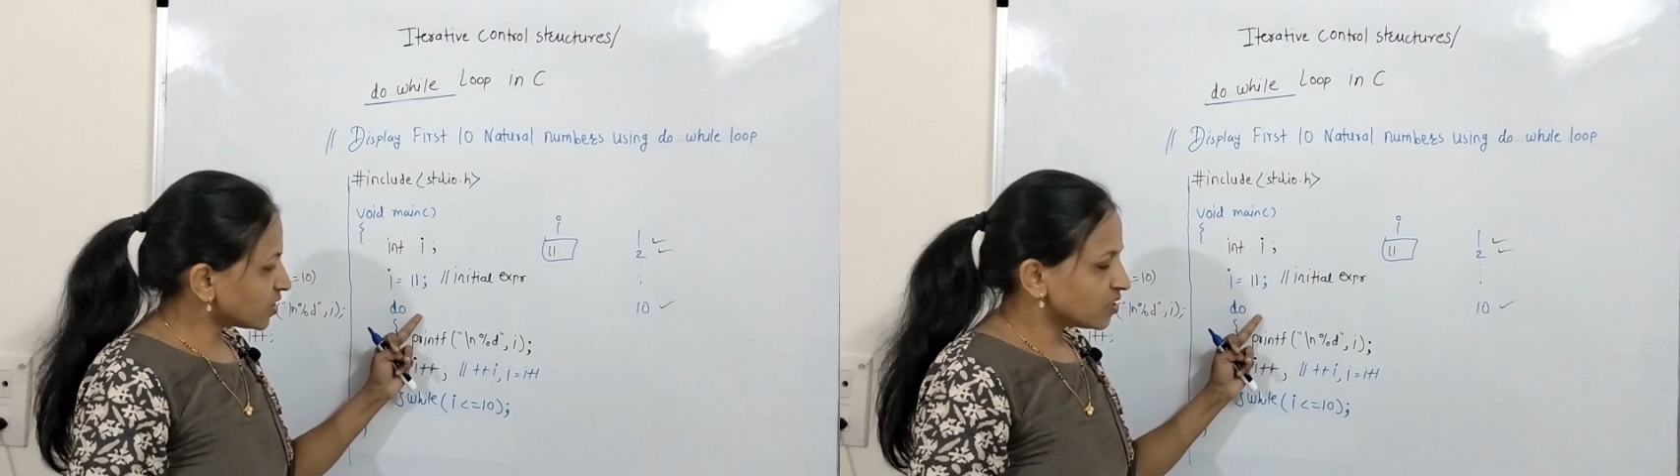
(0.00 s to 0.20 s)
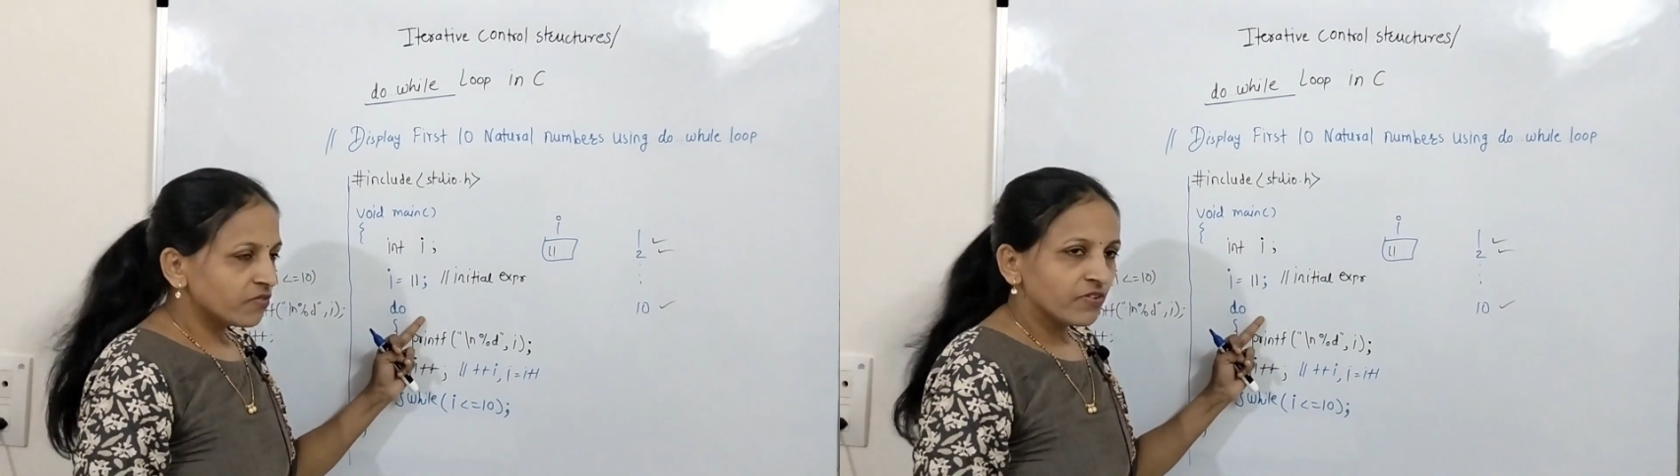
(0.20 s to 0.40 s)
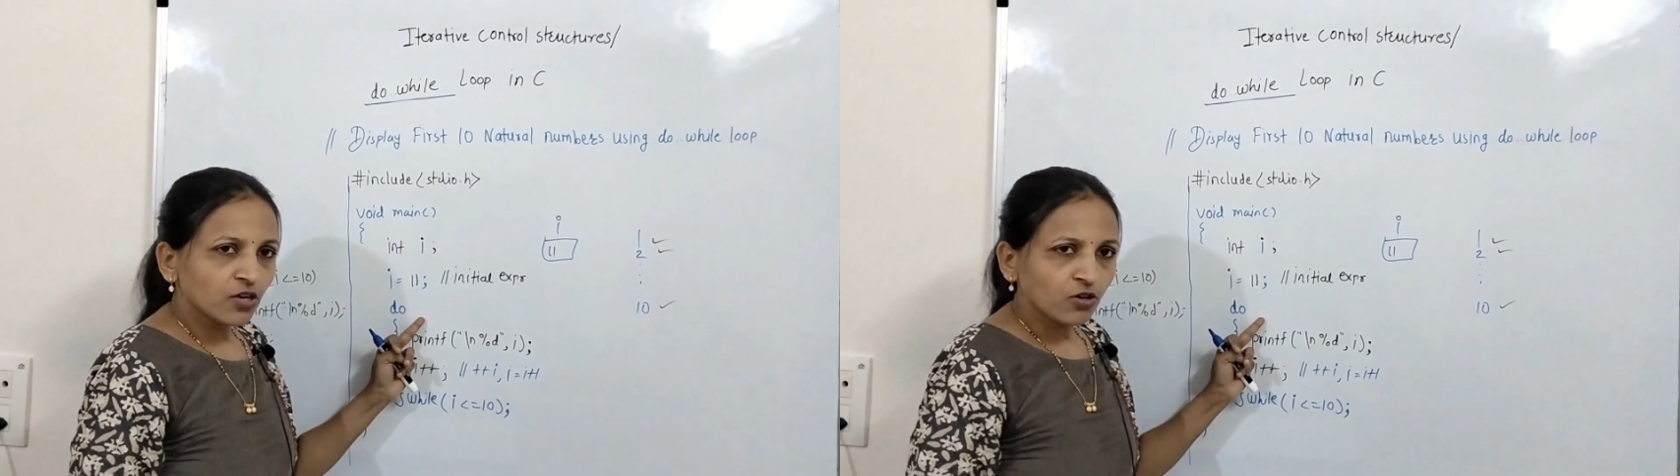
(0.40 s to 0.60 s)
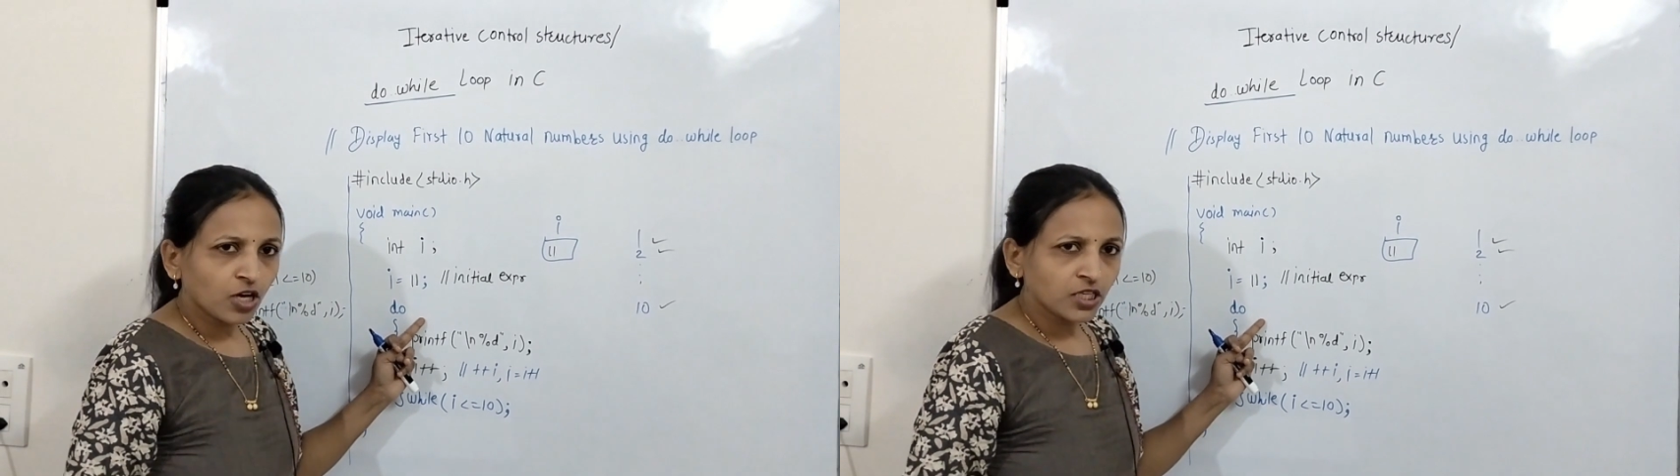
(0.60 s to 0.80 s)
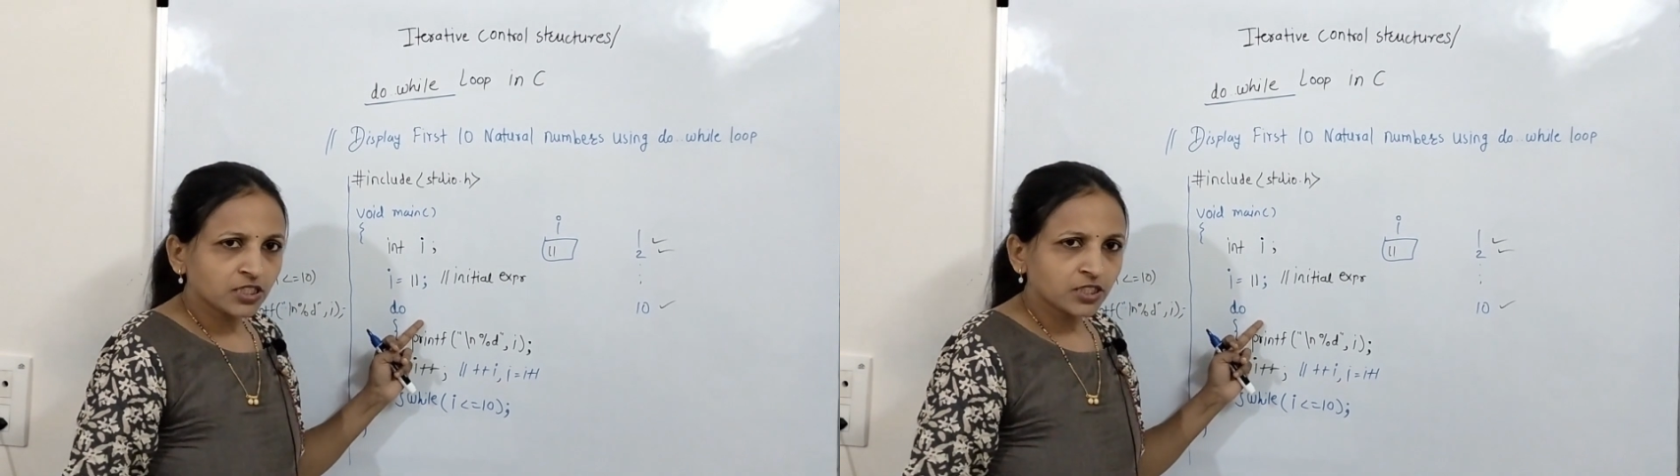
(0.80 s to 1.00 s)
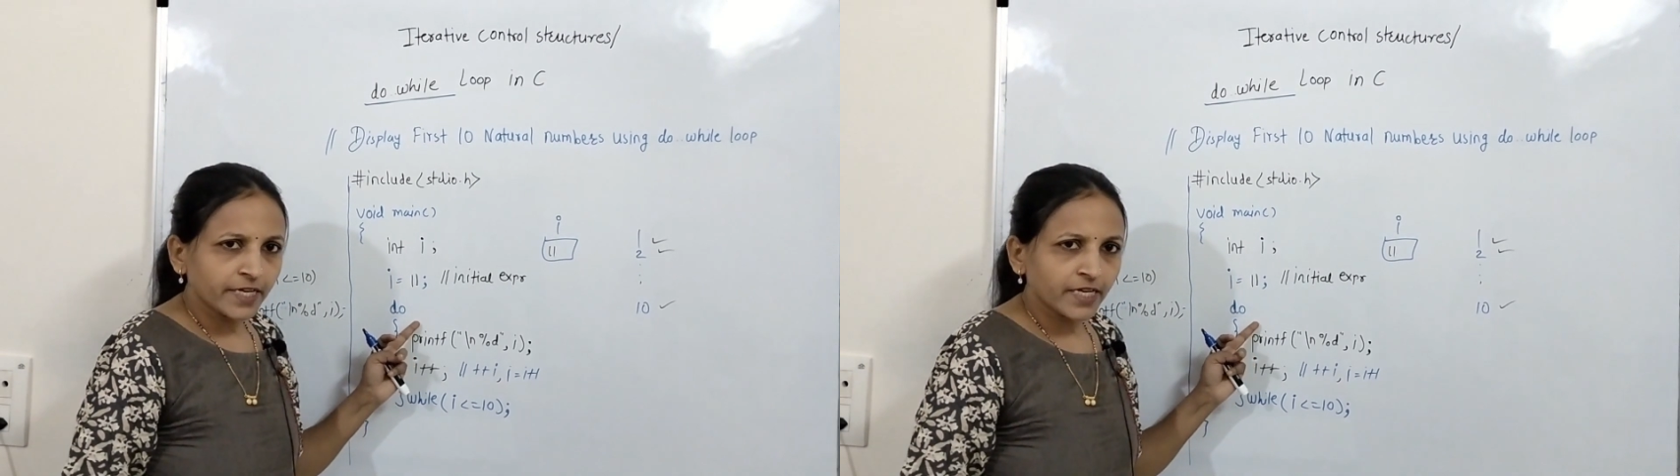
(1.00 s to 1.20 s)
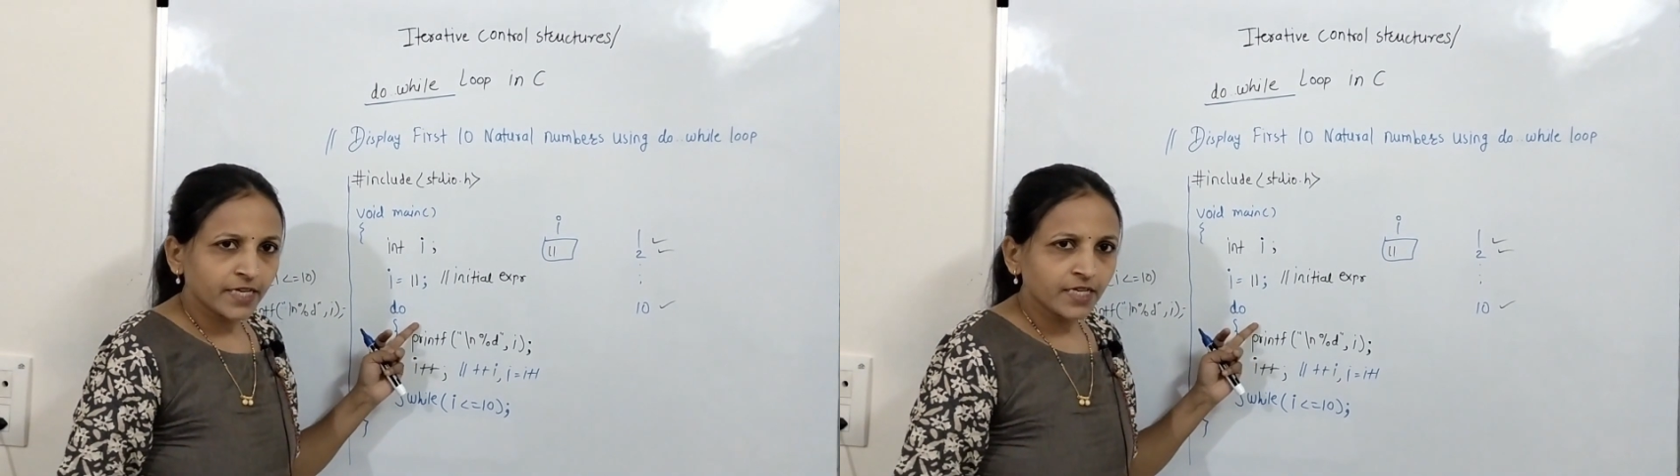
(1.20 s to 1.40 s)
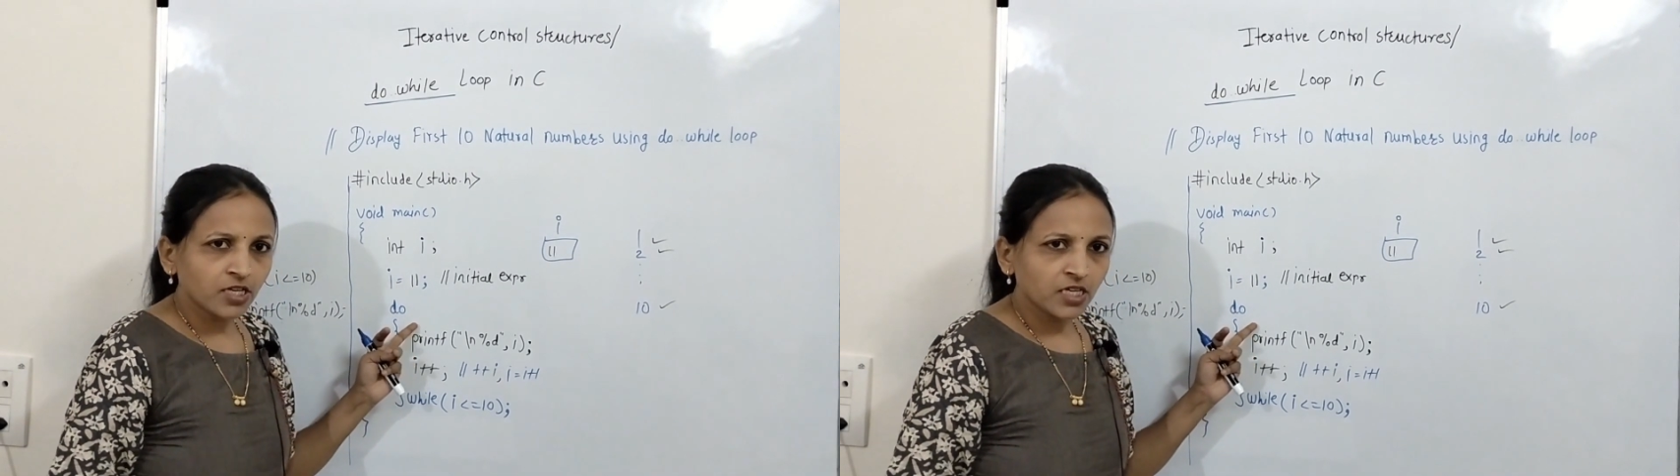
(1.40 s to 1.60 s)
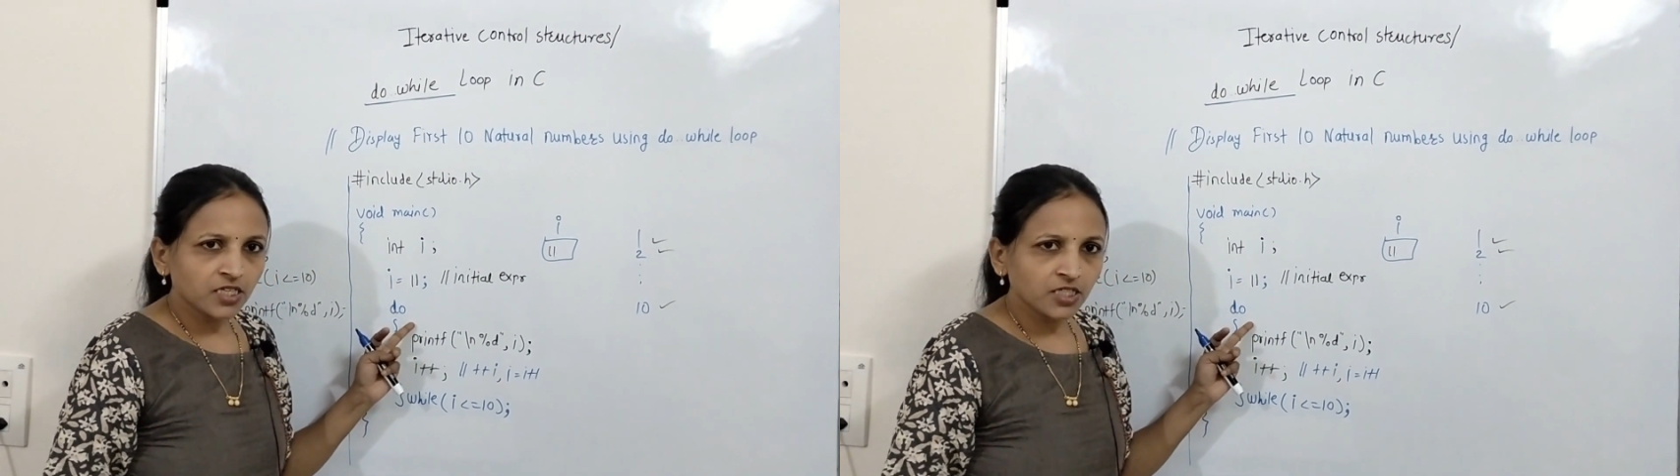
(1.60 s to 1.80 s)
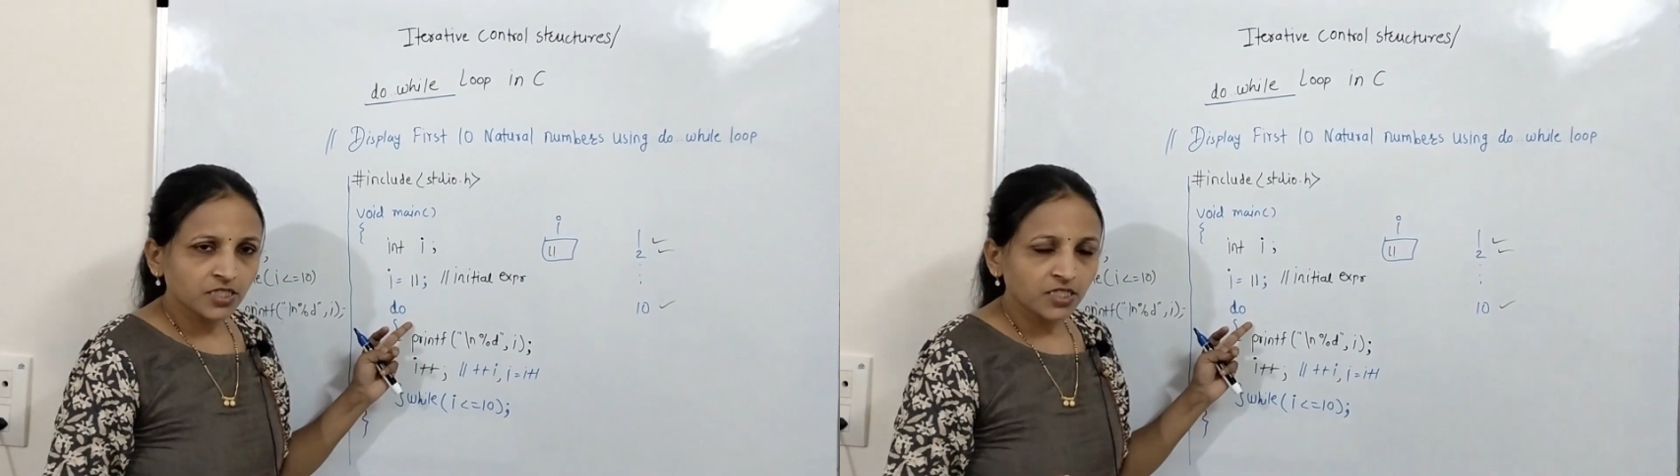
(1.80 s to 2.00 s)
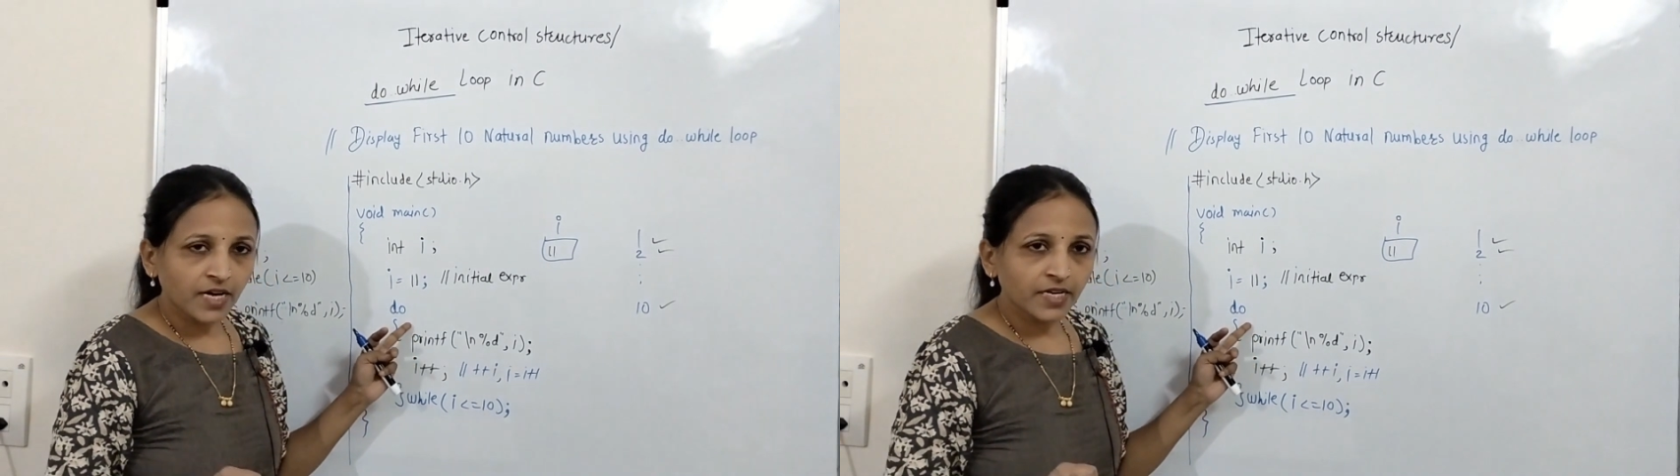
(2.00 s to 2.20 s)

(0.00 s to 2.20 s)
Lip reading: here we are not checking condition